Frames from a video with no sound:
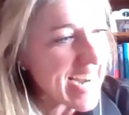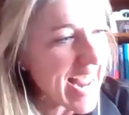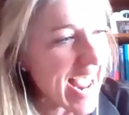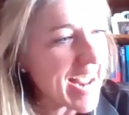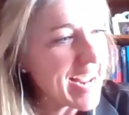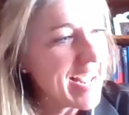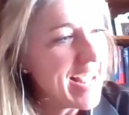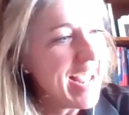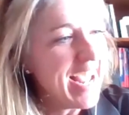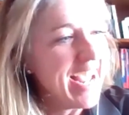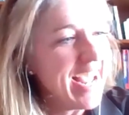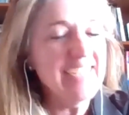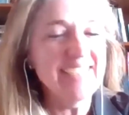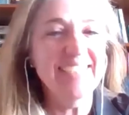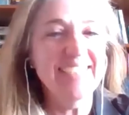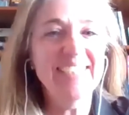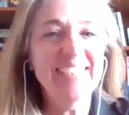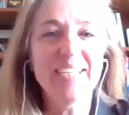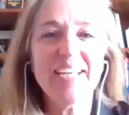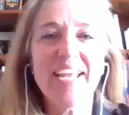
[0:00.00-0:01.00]
they,
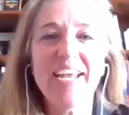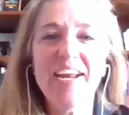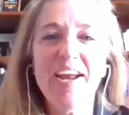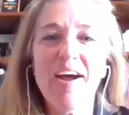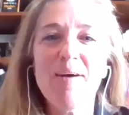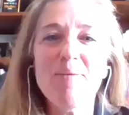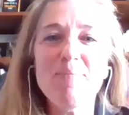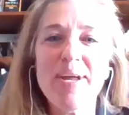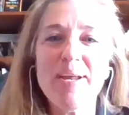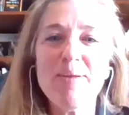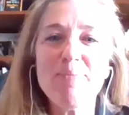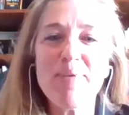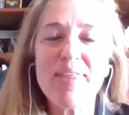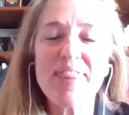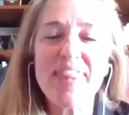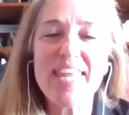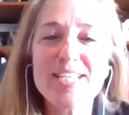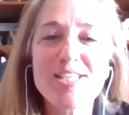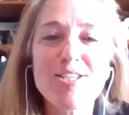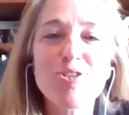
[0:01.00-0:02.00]

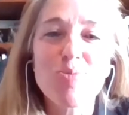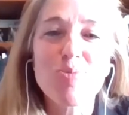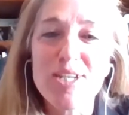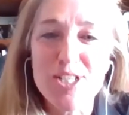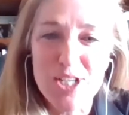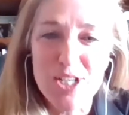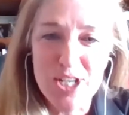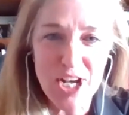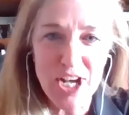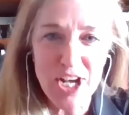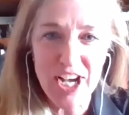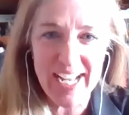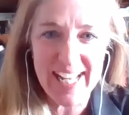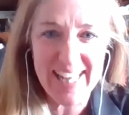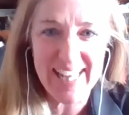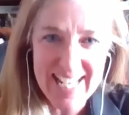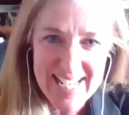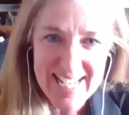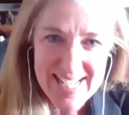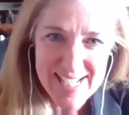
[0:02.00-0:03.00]
this is what's
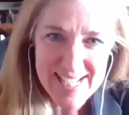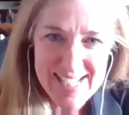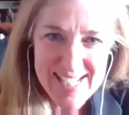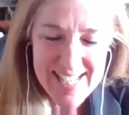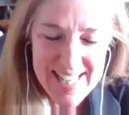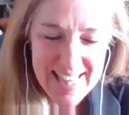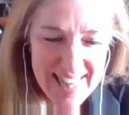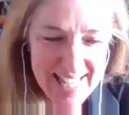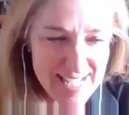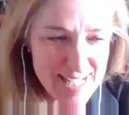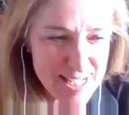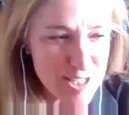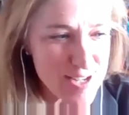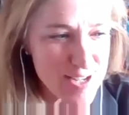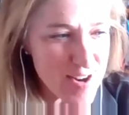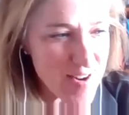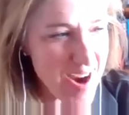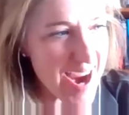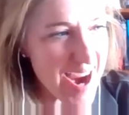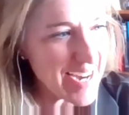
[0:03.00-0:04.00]
good. This is this is
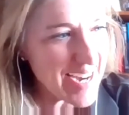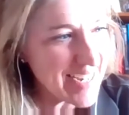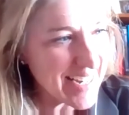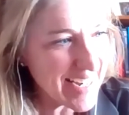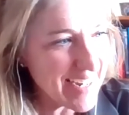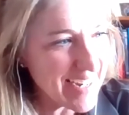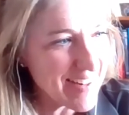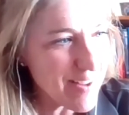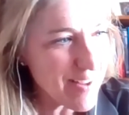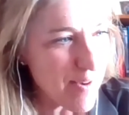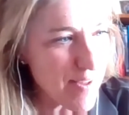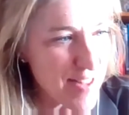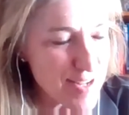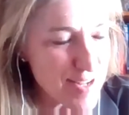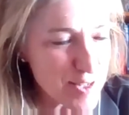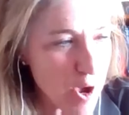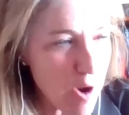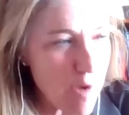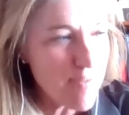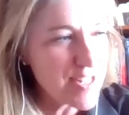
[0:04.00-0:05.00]
great. You know, all
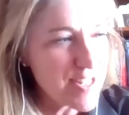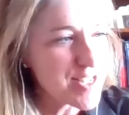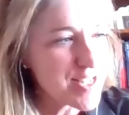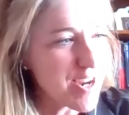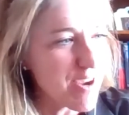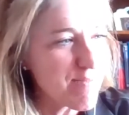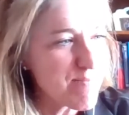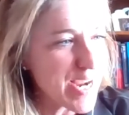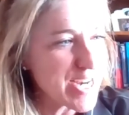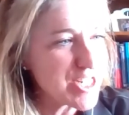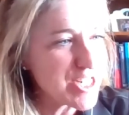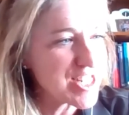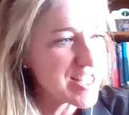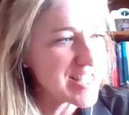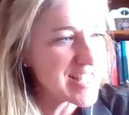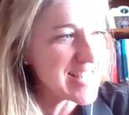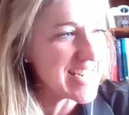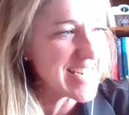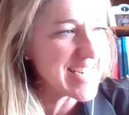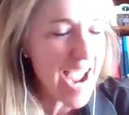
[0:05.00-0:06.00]
this COVID stuff makes you
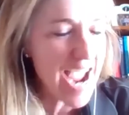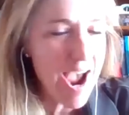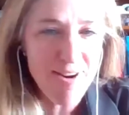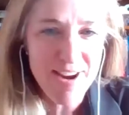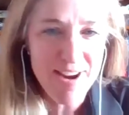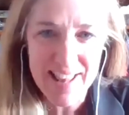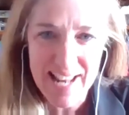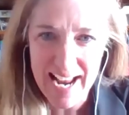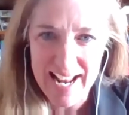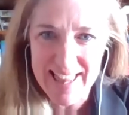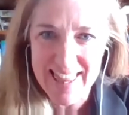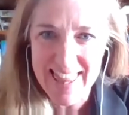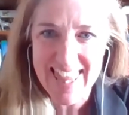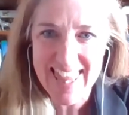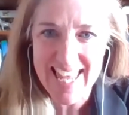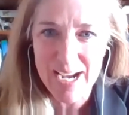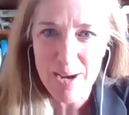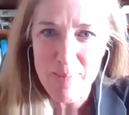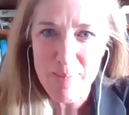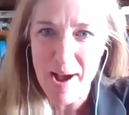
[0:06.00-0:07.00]
sit down and, and
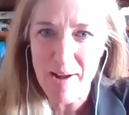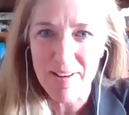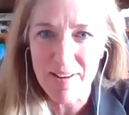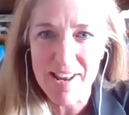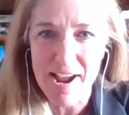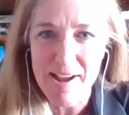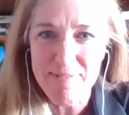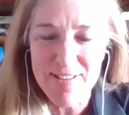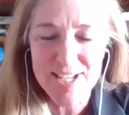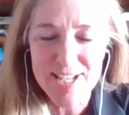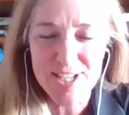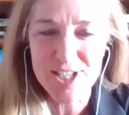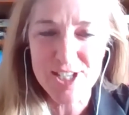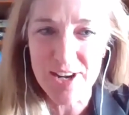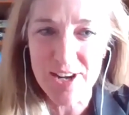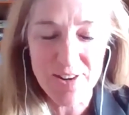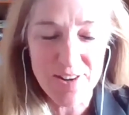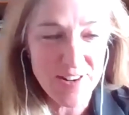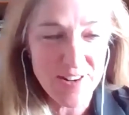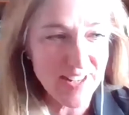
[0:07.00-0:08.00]
think about life in
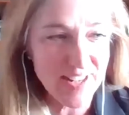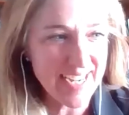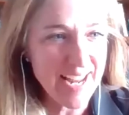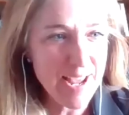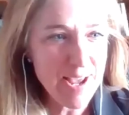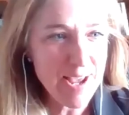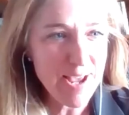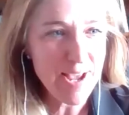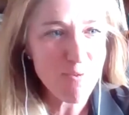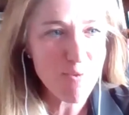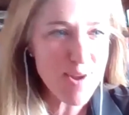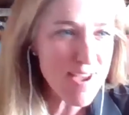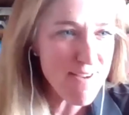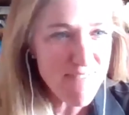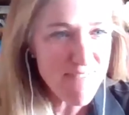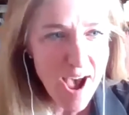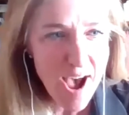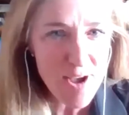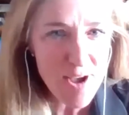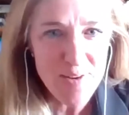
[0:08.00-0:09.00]
general and
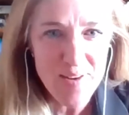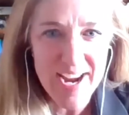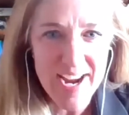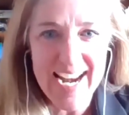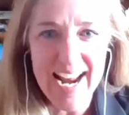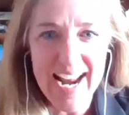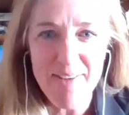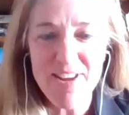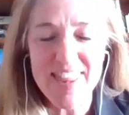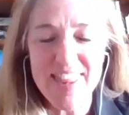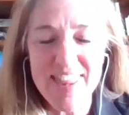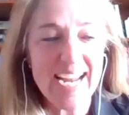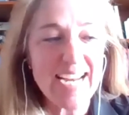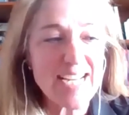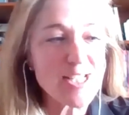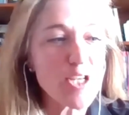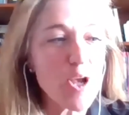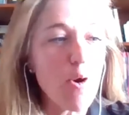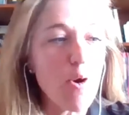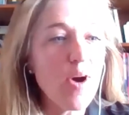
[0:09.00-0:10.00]
reevaluate
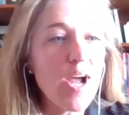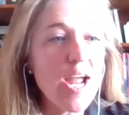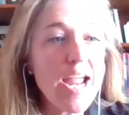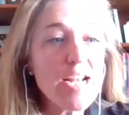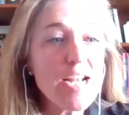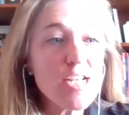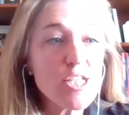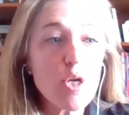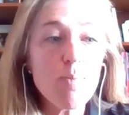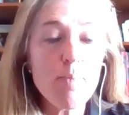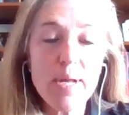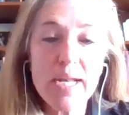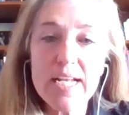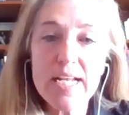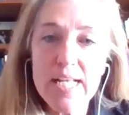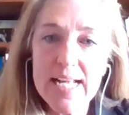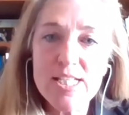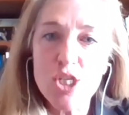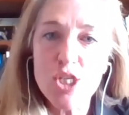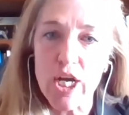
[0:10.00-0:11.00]
everything. So so, but
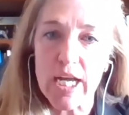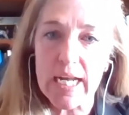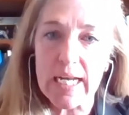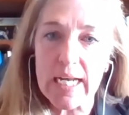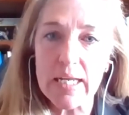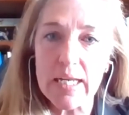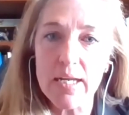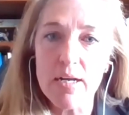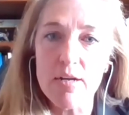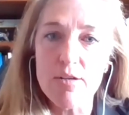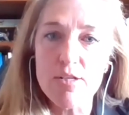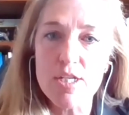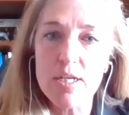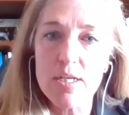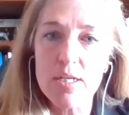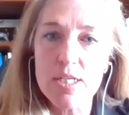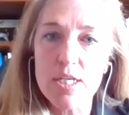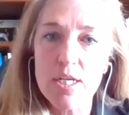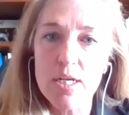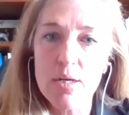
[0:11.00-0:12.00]
it, it's good. You know,
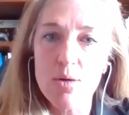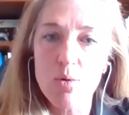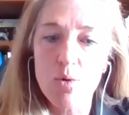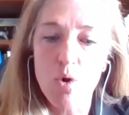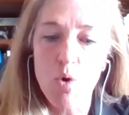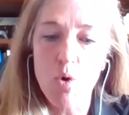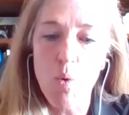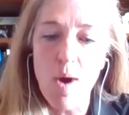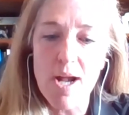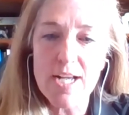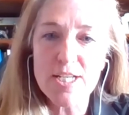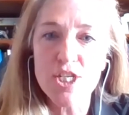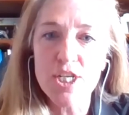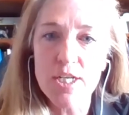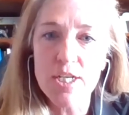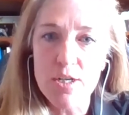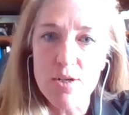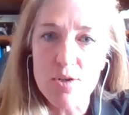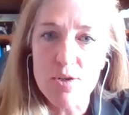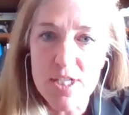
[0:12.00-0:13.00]
to to
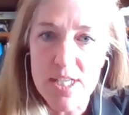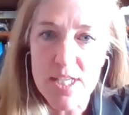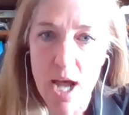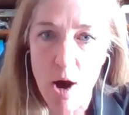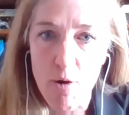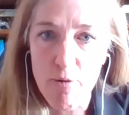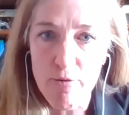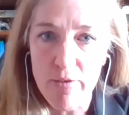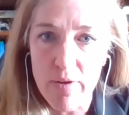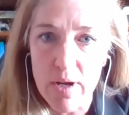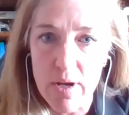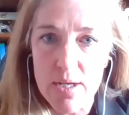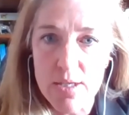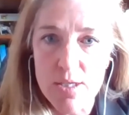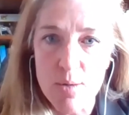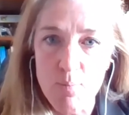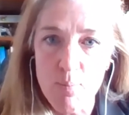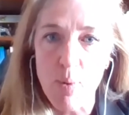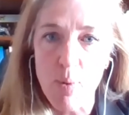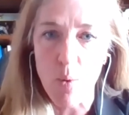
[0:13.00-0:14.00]
question yourself
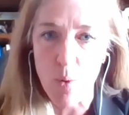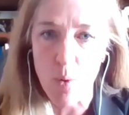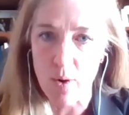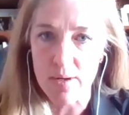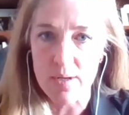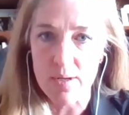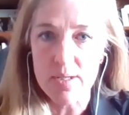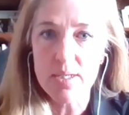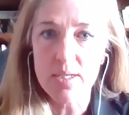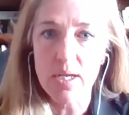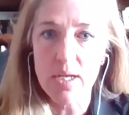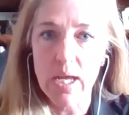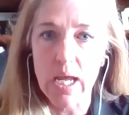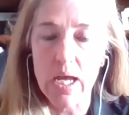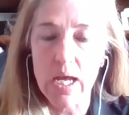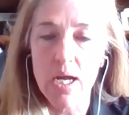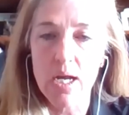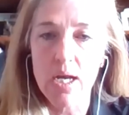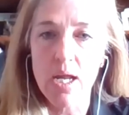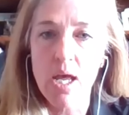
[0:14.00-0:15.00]
is important,
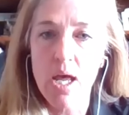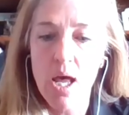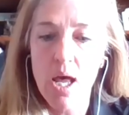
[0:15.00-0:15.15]
and